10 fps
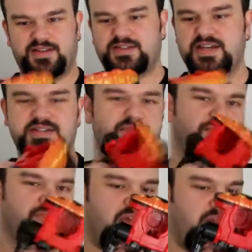decent
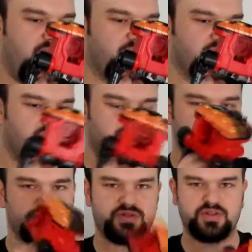hand size,
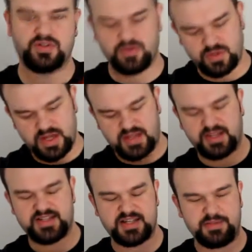which is really cool. I
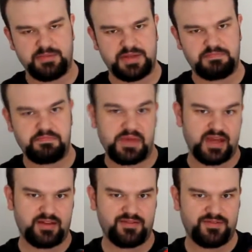think it's going to be a bit
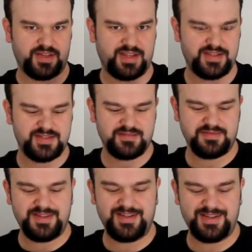big for the kids,
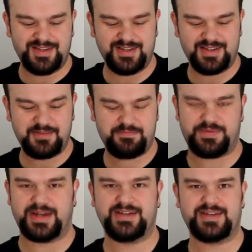
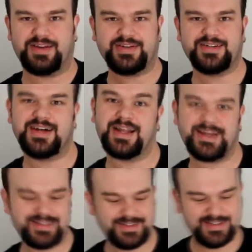but I don't care, I
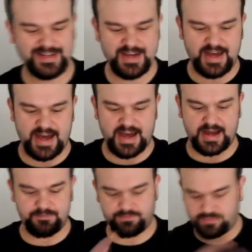like it.
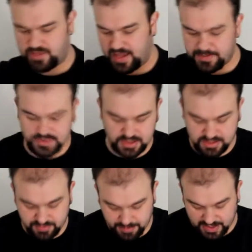Absolutely
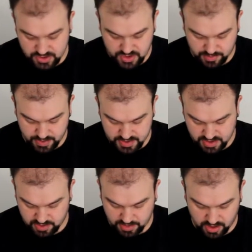love the paint job on it. So
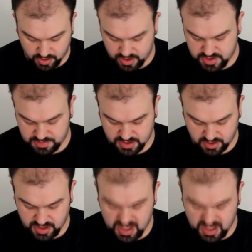you've got the orange, but